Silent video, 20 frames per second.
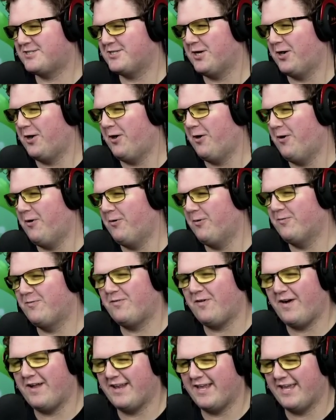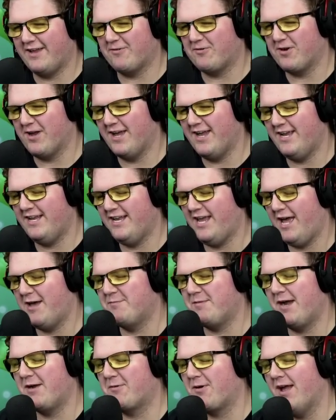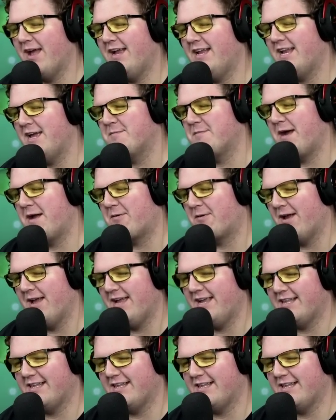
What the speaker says: So funny, right? Am I right? Am I right?